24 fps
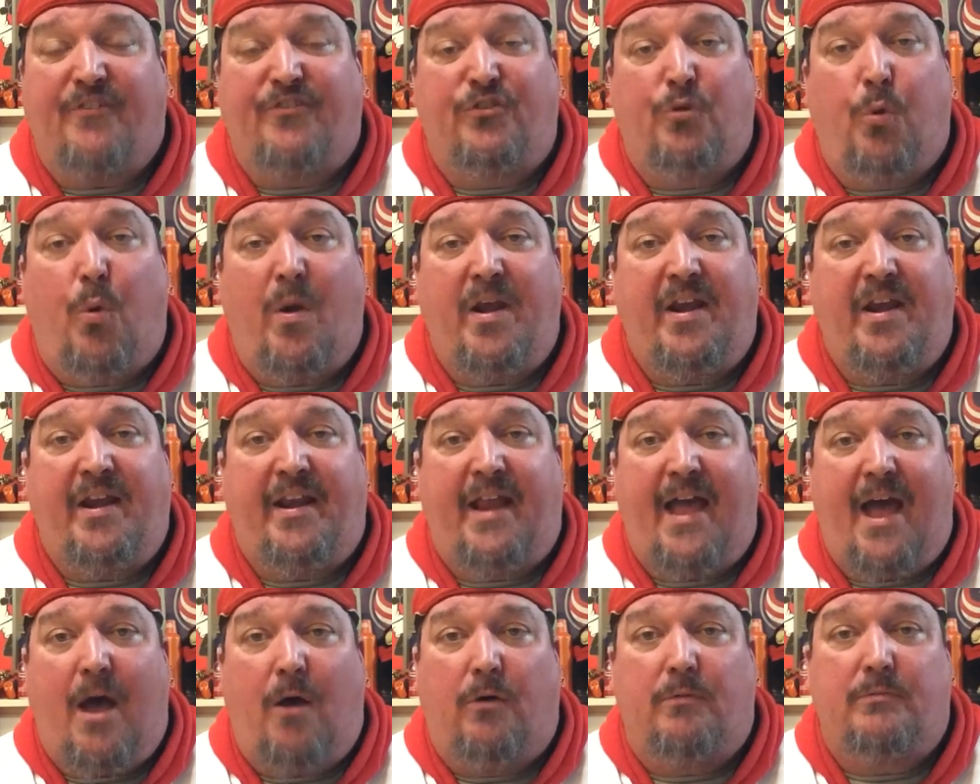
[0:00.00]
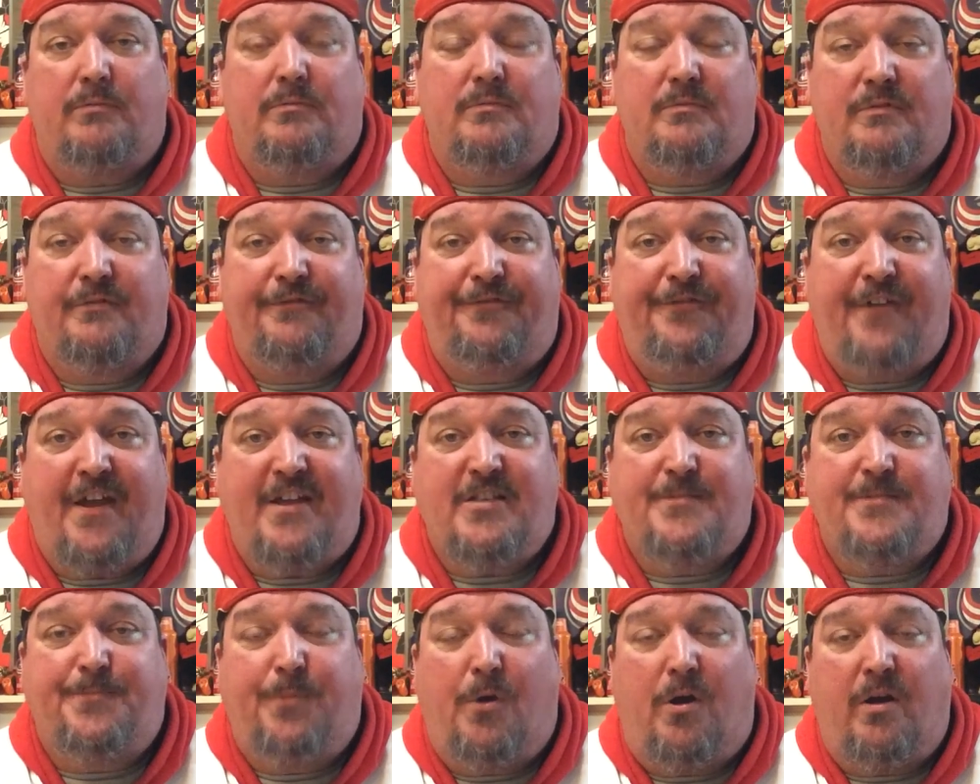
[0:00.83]
tweet it out,
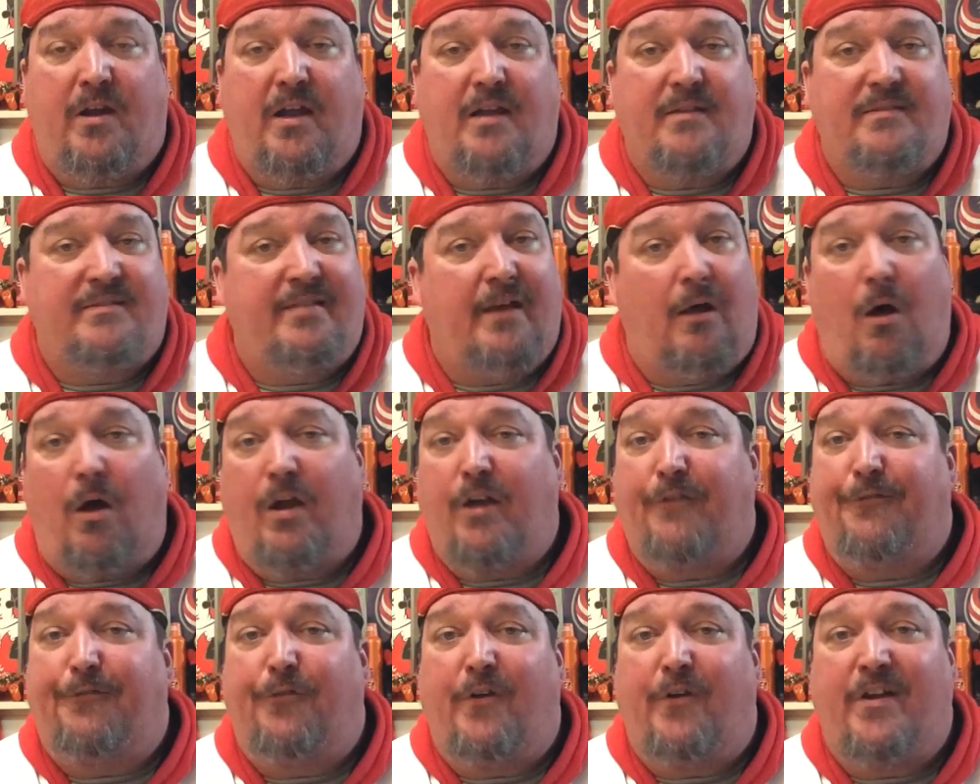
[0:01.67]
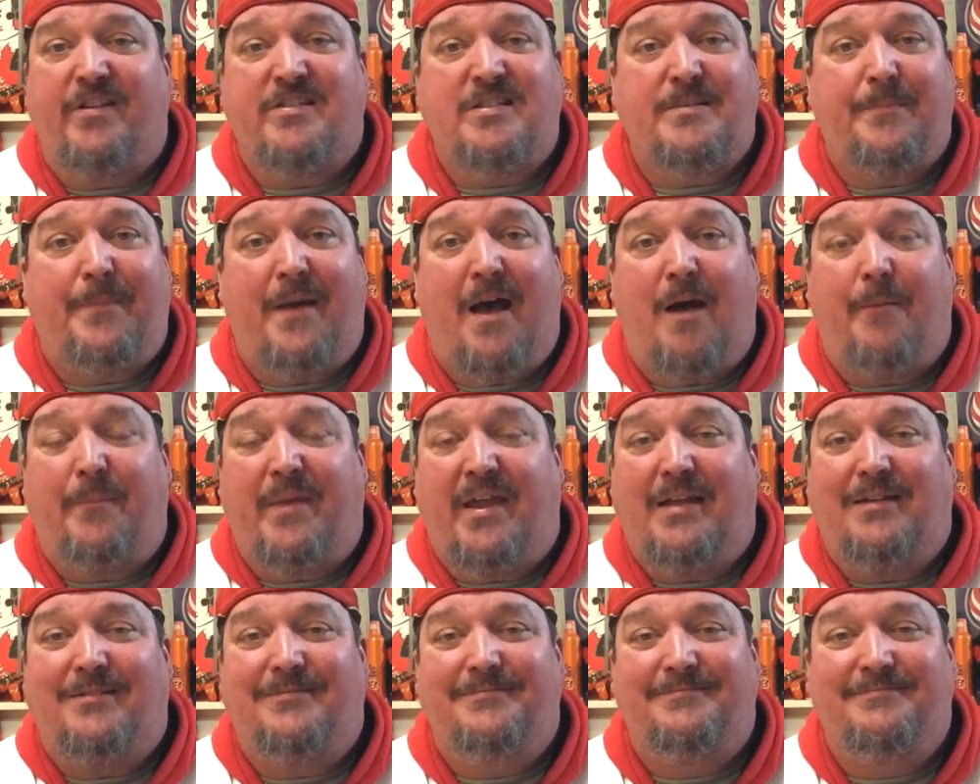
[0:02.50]
Facebook it, tell all your friends about
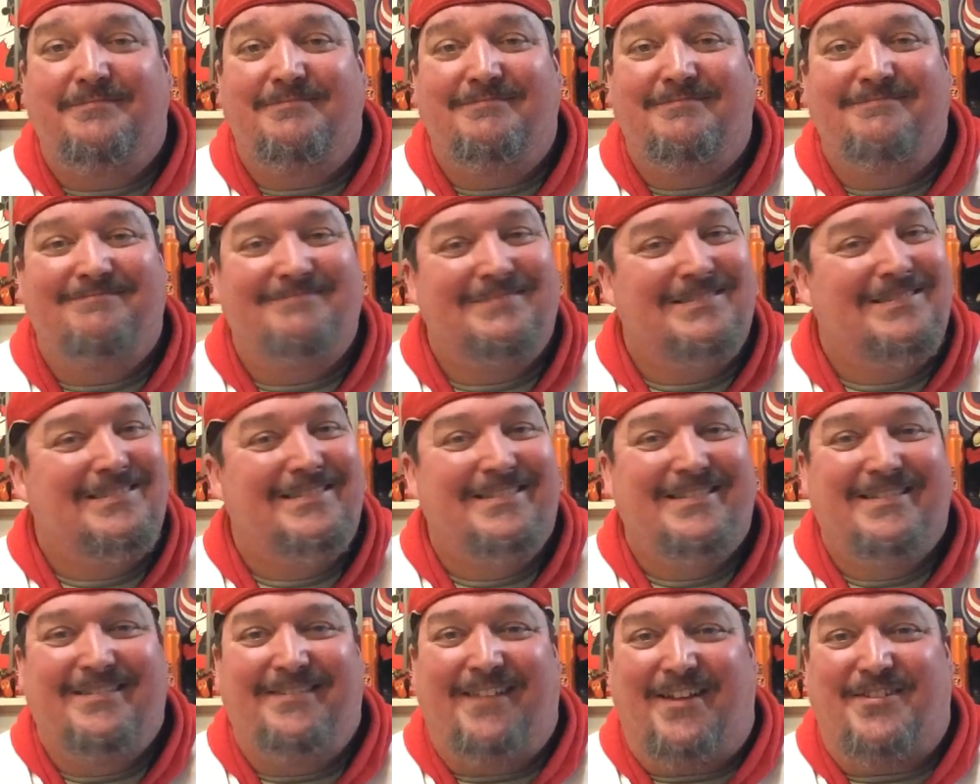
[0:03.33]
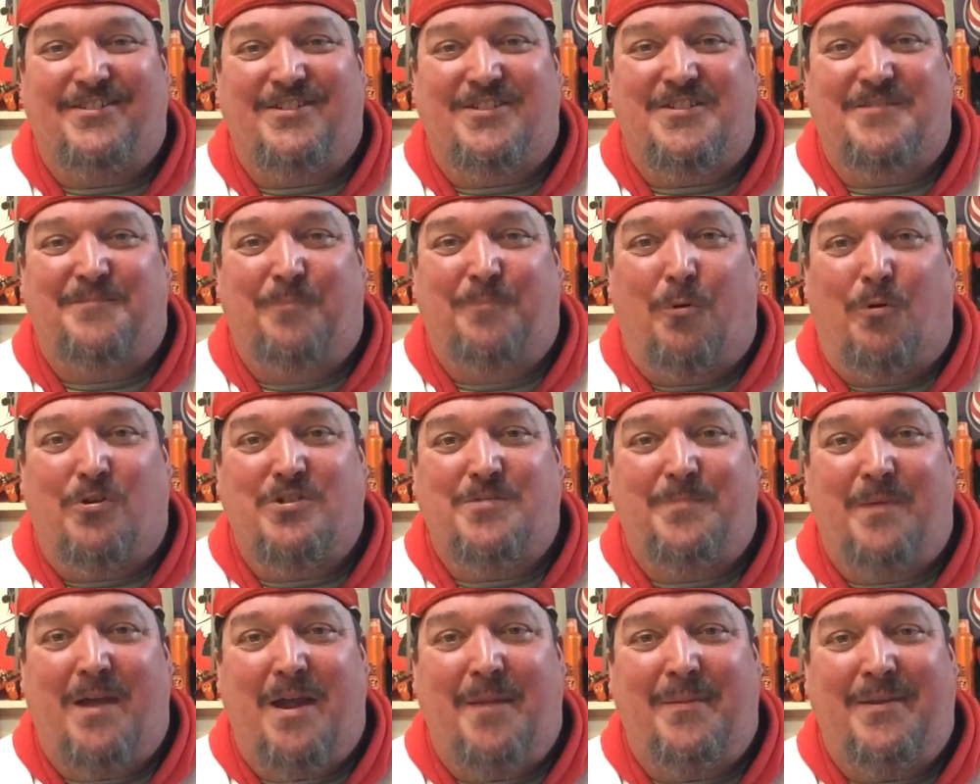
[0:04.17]
me. That's just
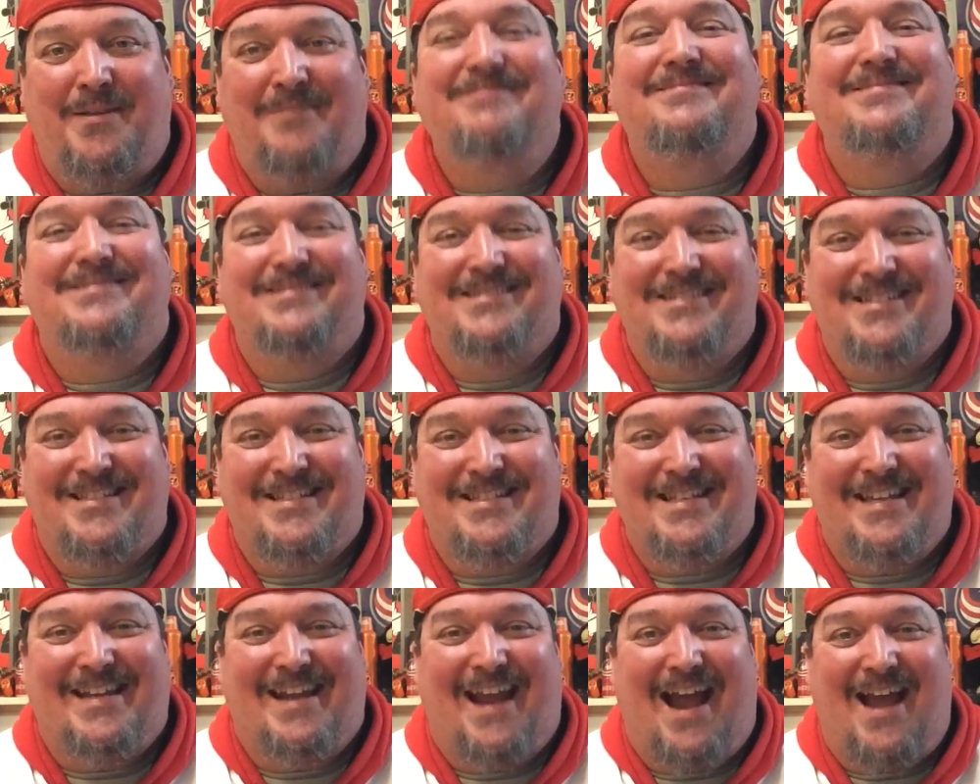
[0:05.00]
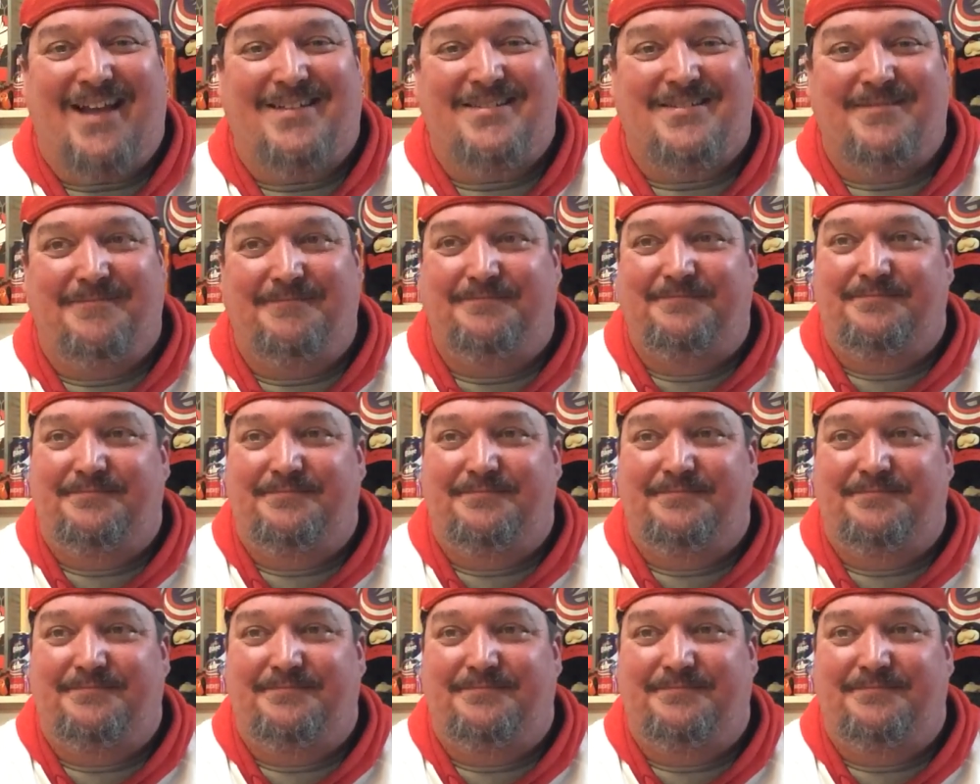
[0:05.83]
sports, baby. See you guys.